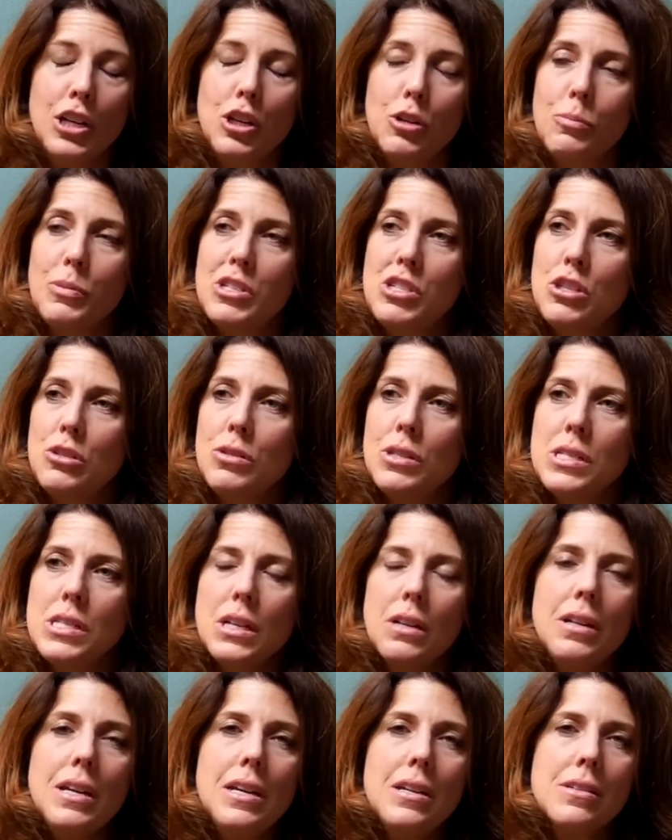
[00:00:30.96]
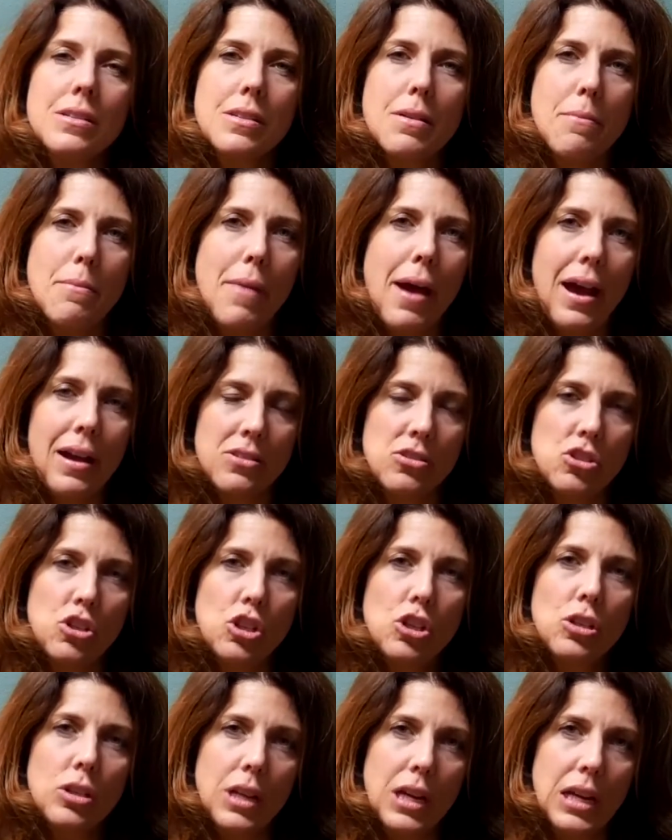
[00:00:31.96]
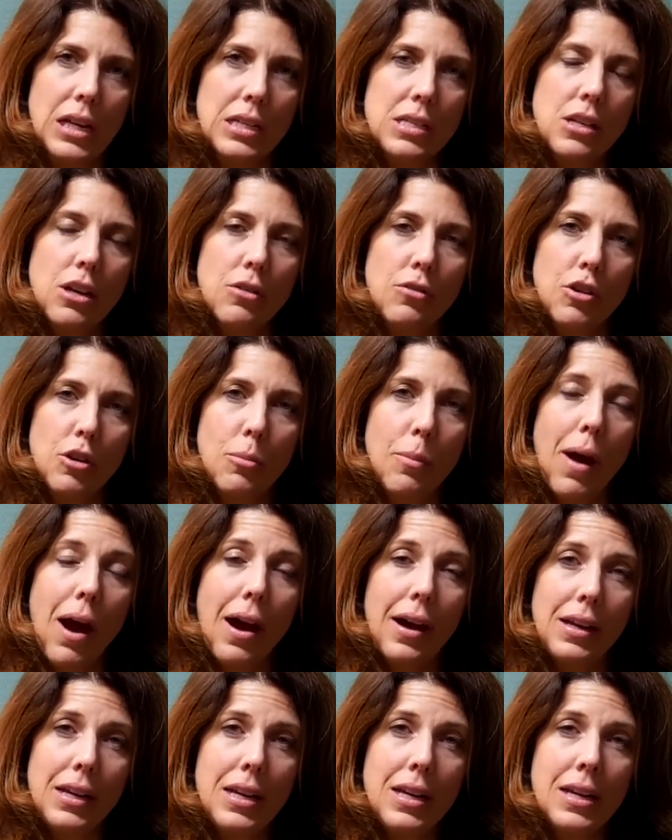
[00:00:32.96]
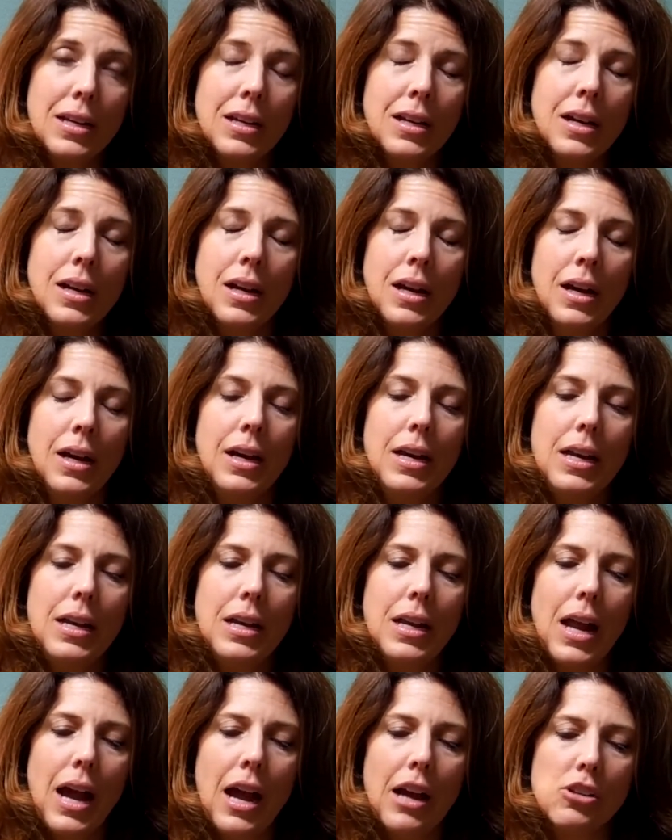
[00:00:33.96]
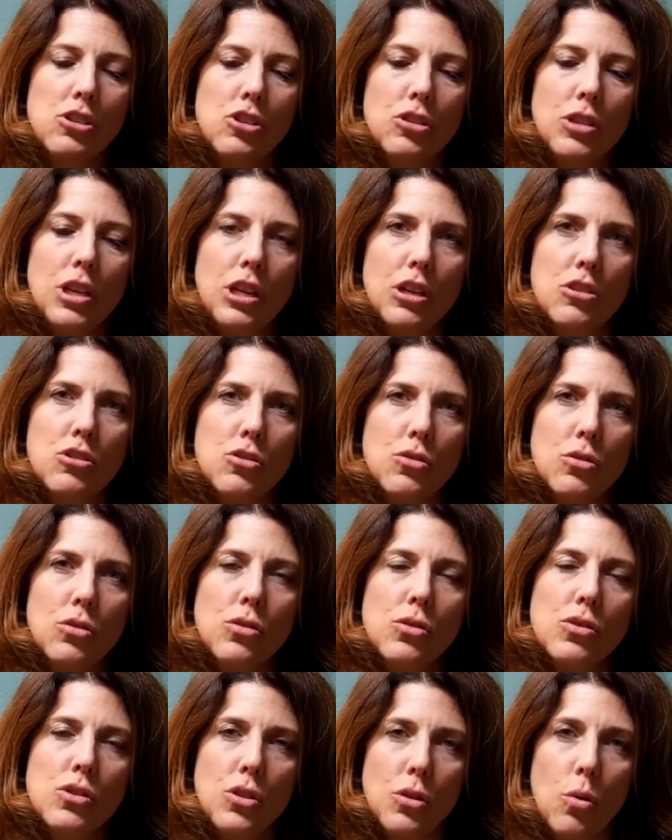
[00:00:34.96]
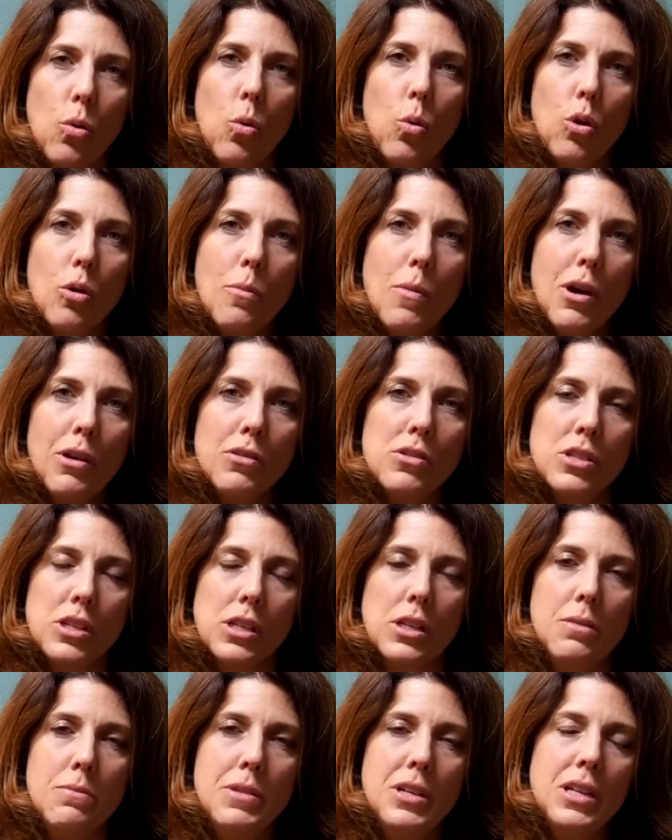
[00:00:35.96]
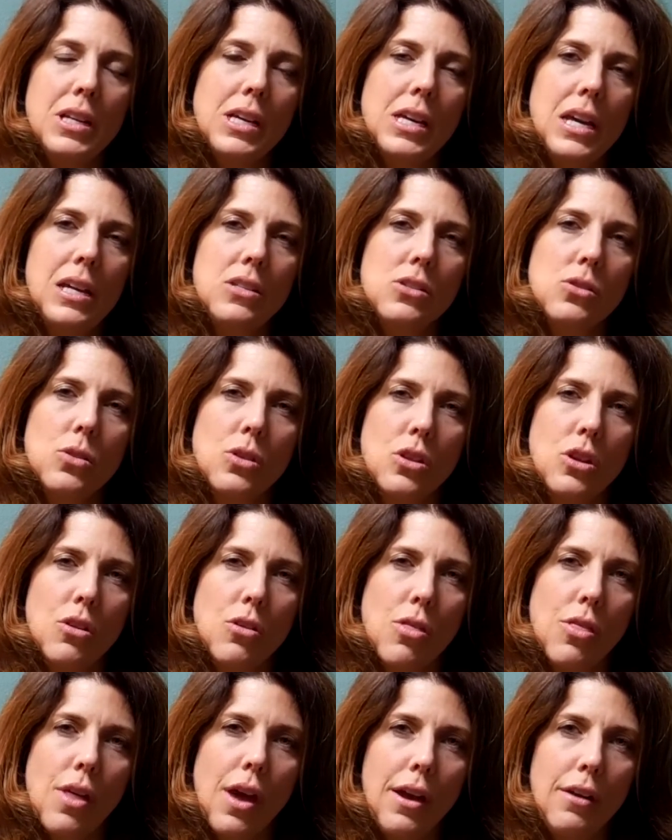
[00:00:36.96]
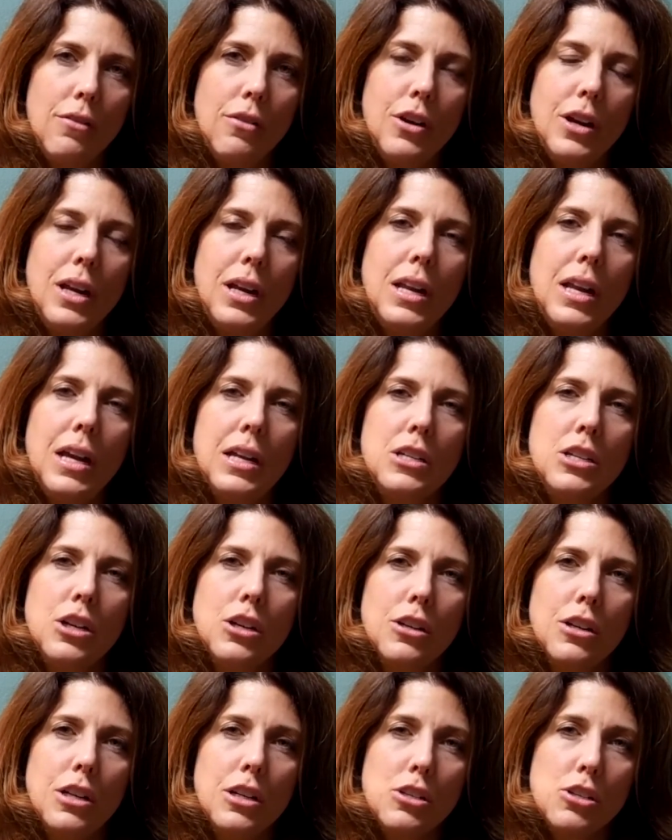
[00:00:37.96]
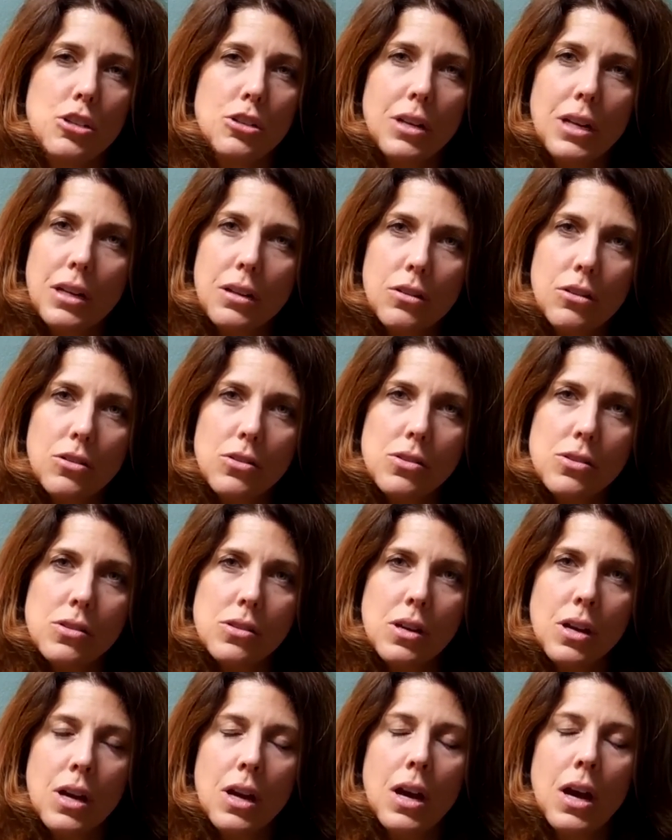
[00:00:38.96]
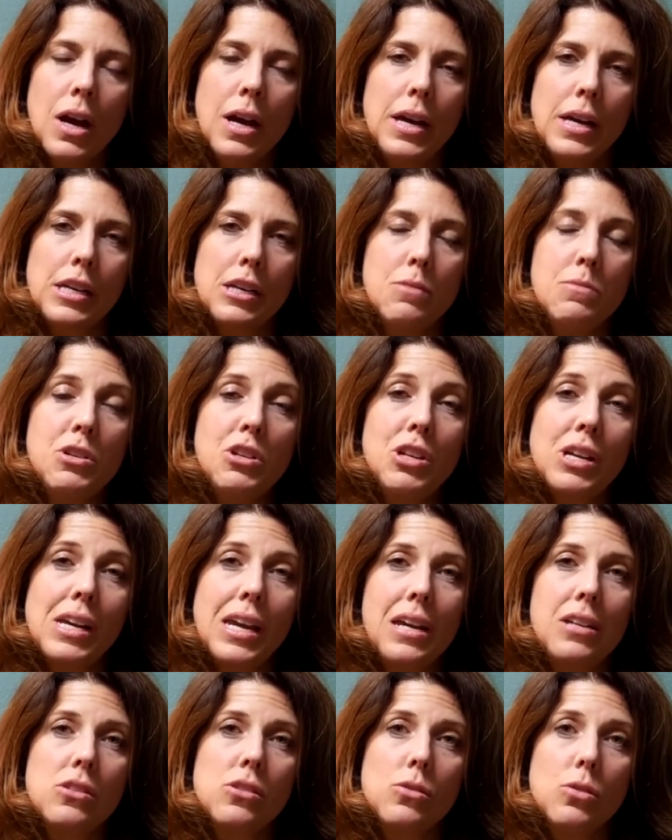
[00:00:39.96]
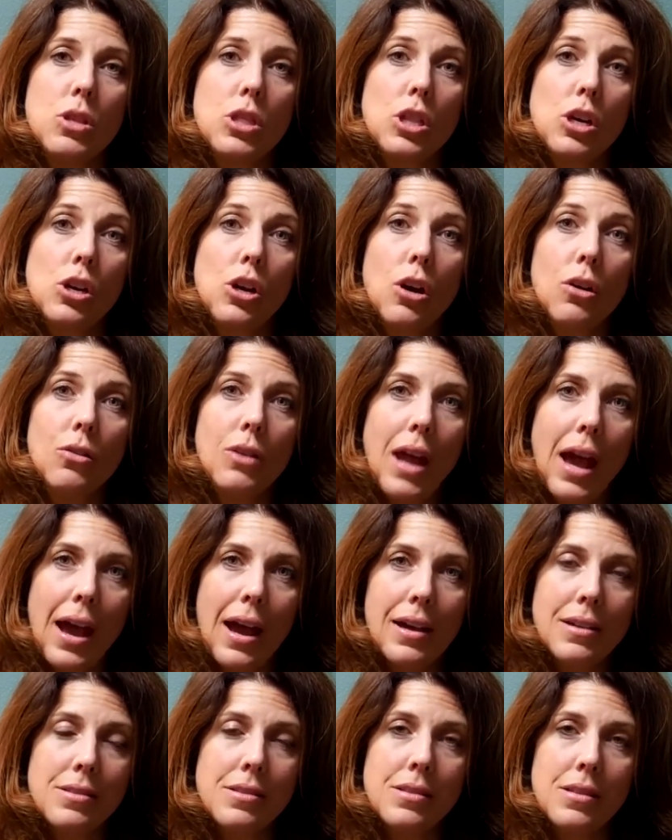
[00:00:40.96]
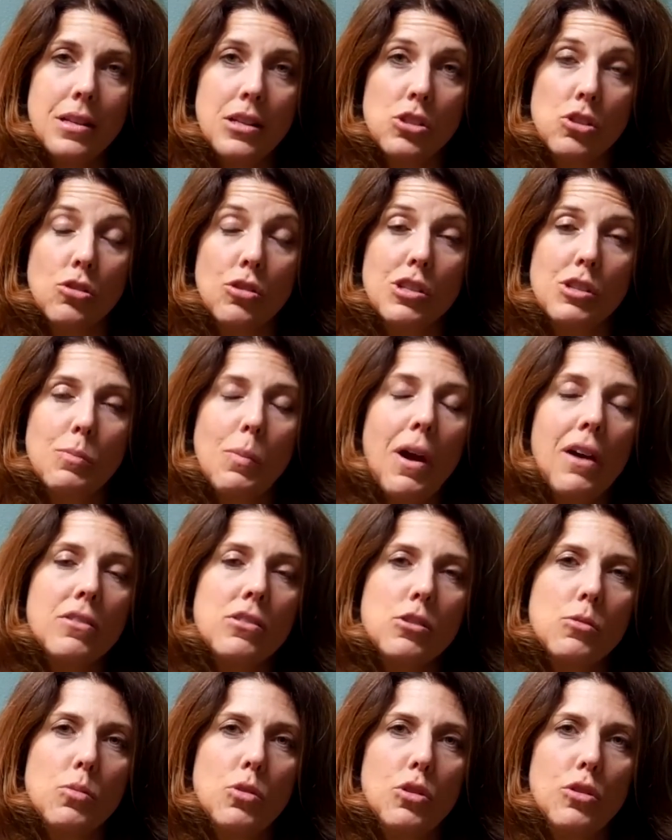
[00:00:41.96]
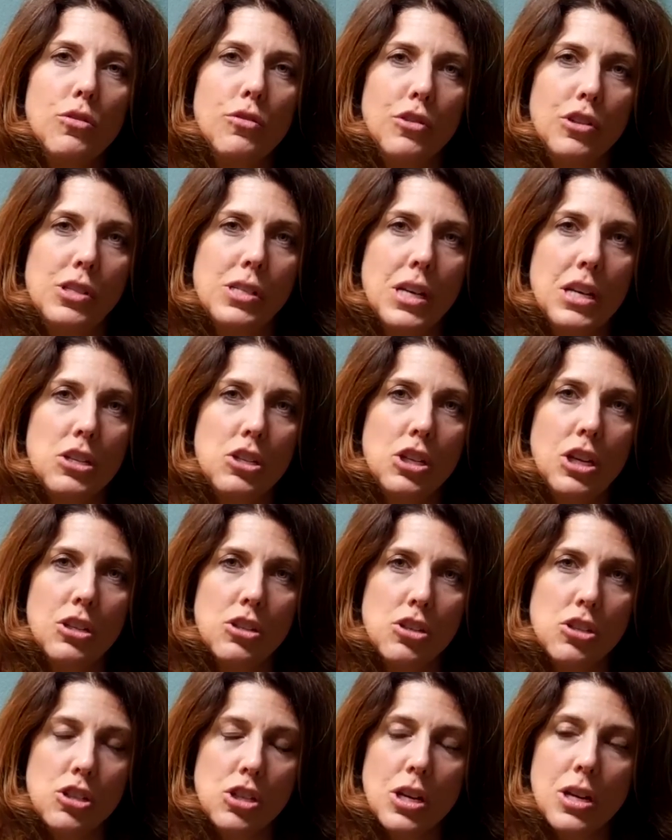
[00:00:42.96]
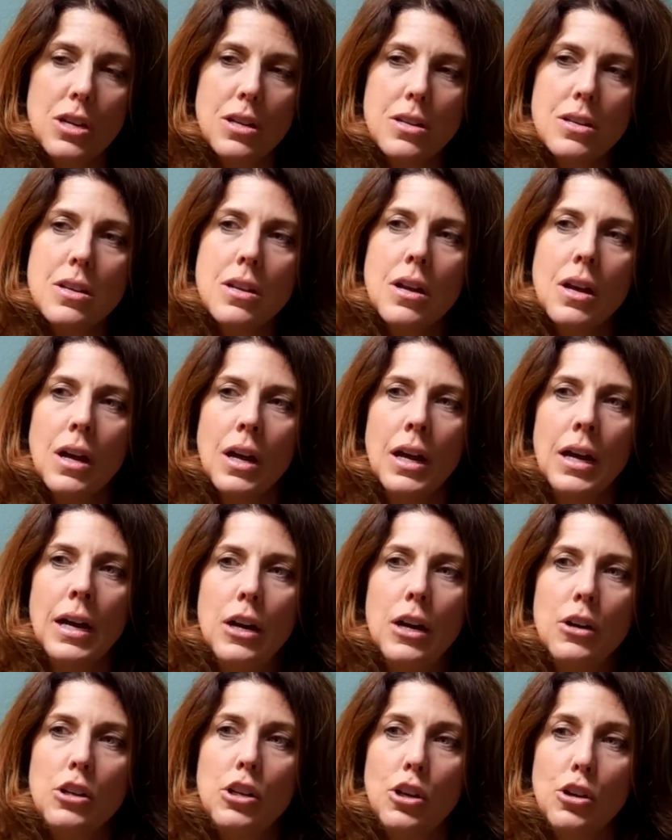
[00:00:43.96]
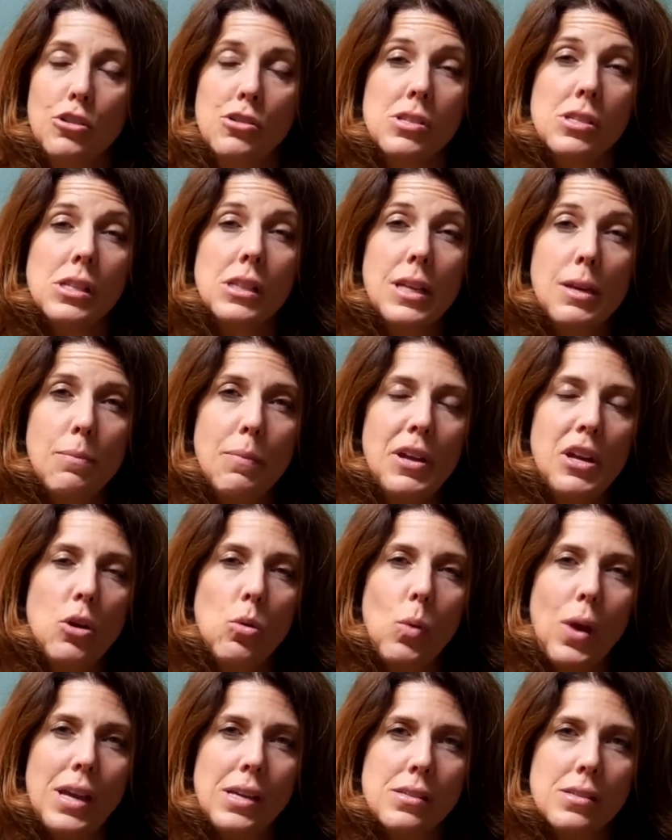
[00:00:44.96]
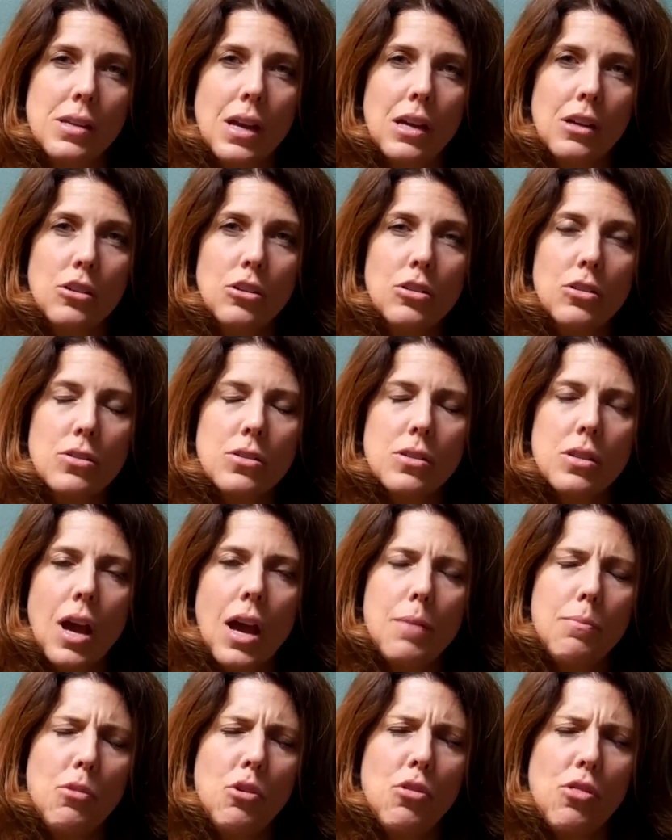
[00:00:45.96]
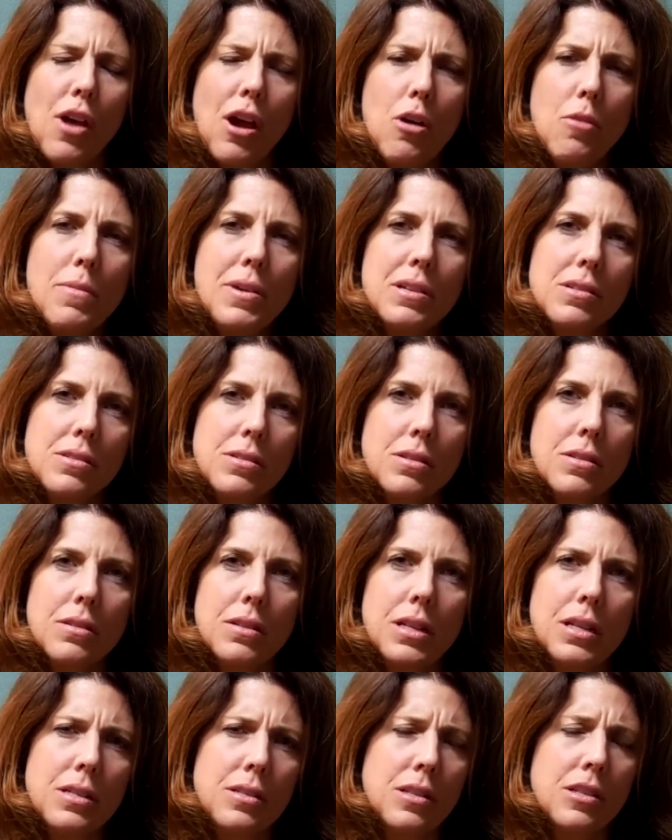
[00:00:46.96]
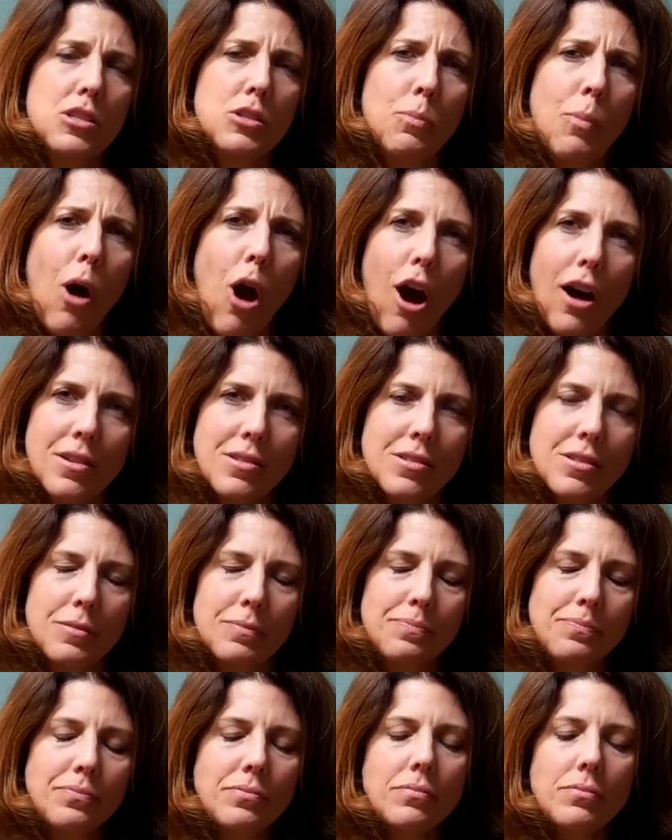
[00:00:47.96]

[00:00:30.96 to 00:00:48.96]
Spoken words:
Your pituitary is the master gland of your body. It actually controls your hormones. It communicates with your thyroid and your adrenals. It communicates with the gonads. It's responsible for digestion, your sleep and awake cycles. The hypothalamus is its boss.